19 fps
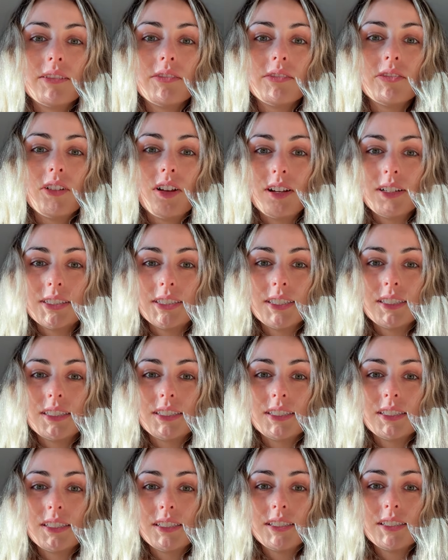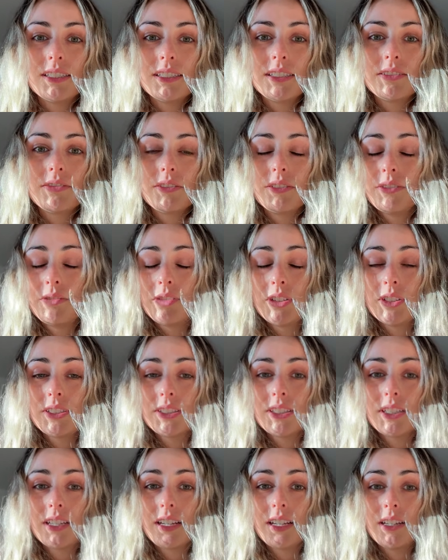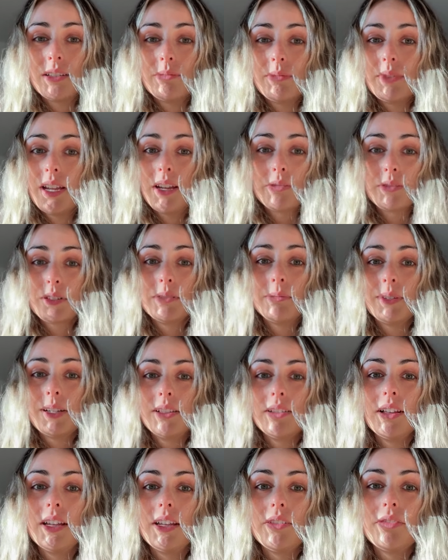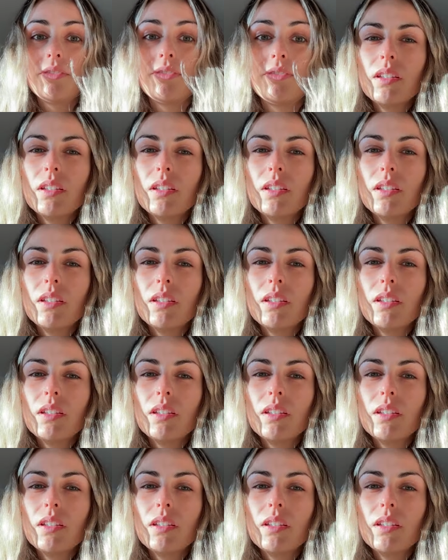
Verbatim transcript: long distance for the first time ever in my life